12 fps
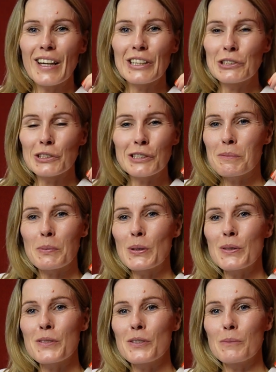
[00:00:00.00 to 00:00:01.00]
you're a
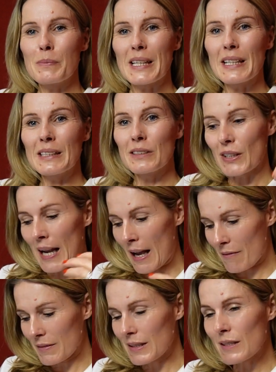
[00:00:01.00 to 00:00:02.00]
spiritual being, and you're
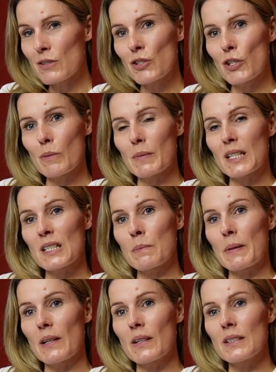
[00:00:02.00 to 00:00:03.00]
having this human
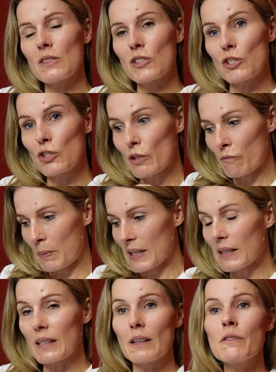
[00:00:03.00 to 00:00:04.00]
experience, and you've
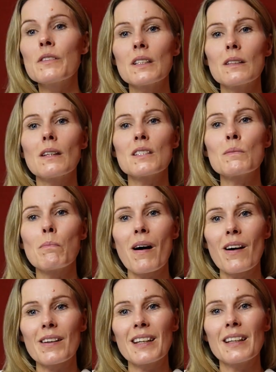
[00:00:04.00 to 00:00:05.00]
been gifted this
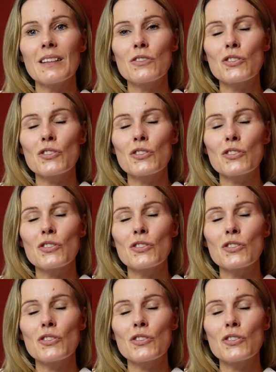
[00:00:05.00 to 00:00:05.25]
body